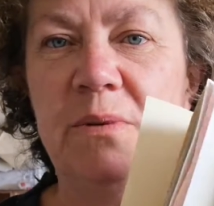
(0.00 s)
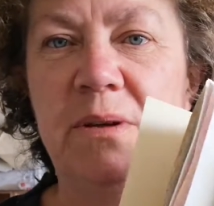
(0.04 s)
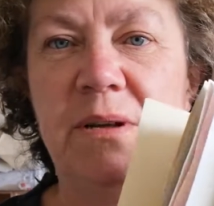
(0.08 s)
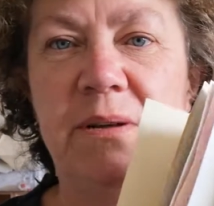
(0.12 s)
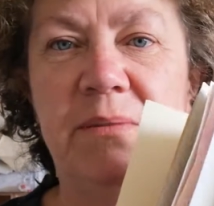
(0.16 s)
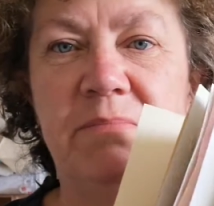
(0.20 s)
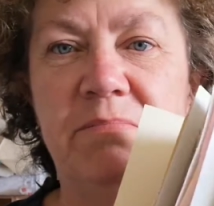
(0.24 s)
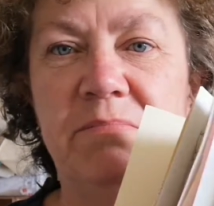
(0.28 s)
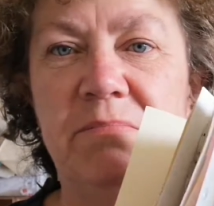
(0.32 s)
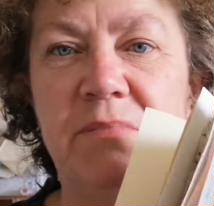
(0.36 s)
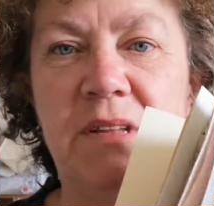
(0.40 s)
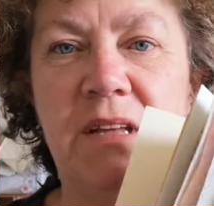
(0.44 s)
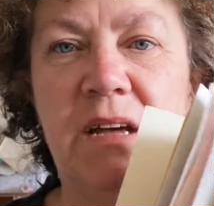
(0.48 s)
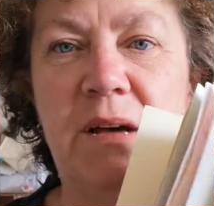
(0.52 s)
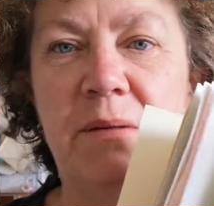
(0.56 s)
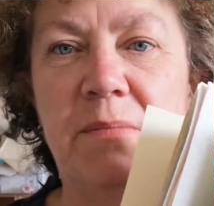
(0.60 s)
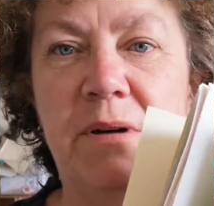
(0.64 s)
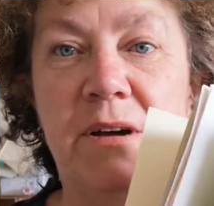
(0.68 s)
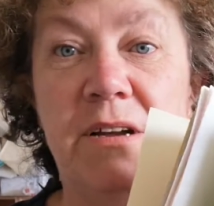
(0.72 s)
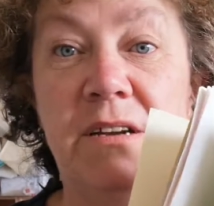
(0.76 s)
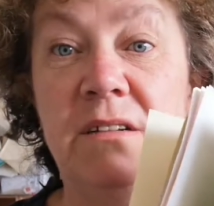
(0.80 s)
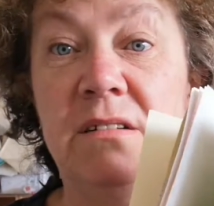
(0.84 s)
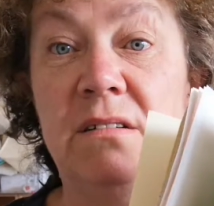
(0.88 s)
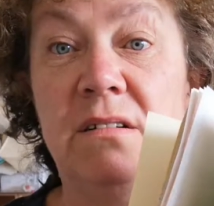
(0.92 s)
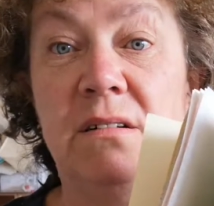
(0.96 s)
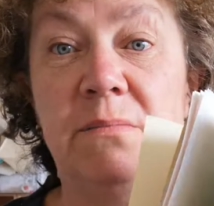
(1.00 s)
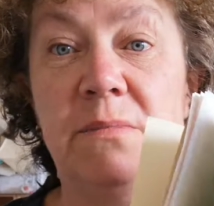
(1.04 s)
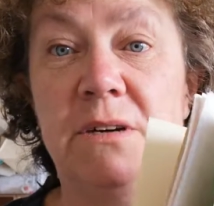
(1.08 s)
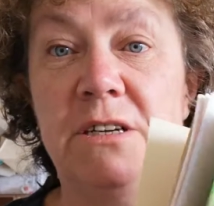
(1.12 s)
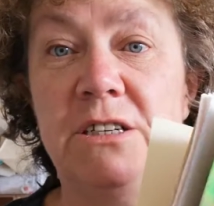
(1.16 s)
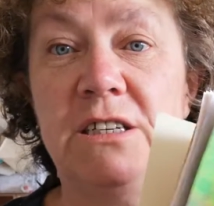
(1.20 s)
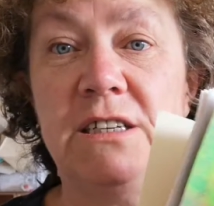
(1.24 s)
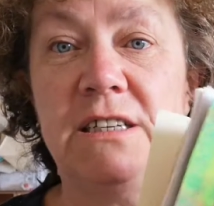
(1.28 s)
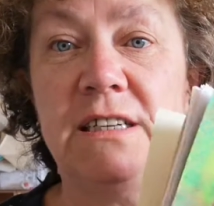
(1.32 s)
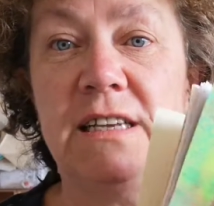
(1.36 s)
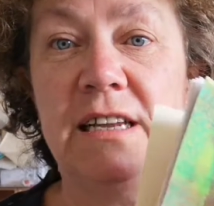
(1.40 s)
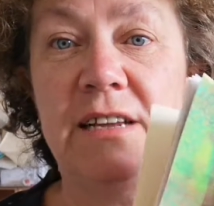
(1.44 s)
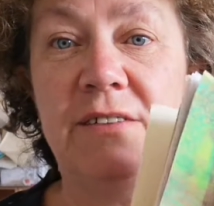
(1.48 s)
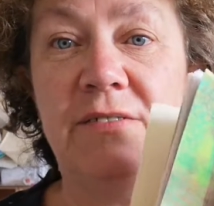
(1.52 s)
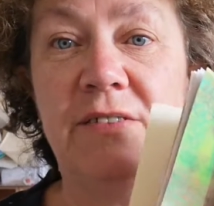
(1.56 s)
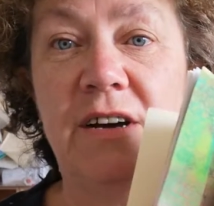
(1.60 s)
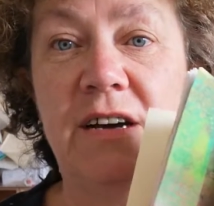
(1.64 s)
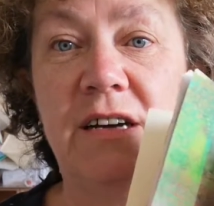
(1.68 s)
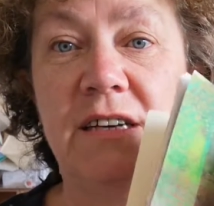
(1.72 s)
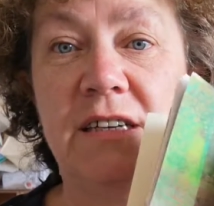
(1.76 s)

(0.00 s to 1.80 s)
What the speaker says: but I might not. I might just leave it.